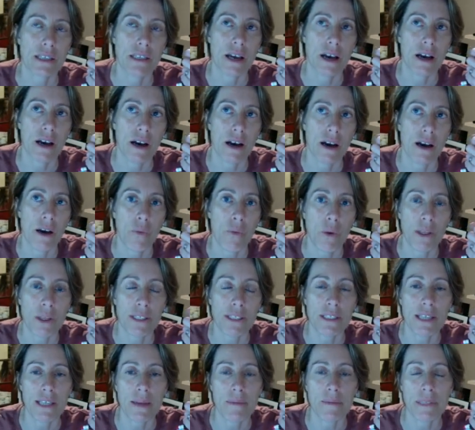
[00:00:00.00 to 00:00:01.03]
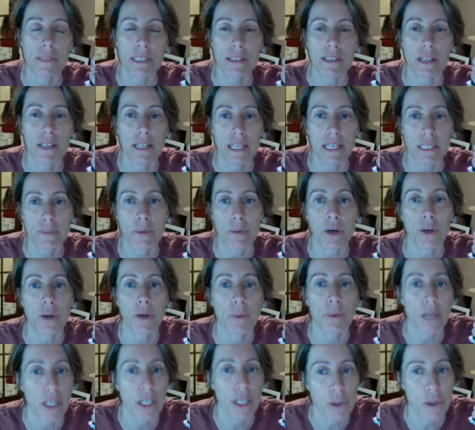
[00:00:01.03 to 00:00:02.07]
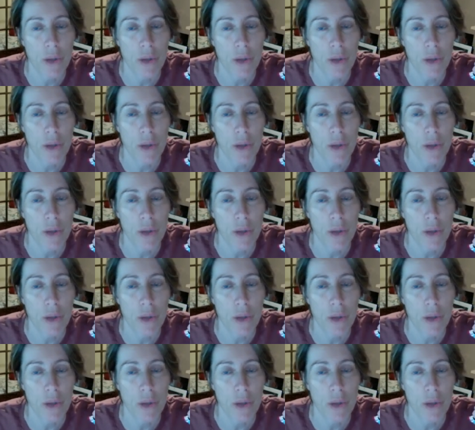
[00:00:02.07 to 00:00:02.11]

a one-step deal and it's permanent.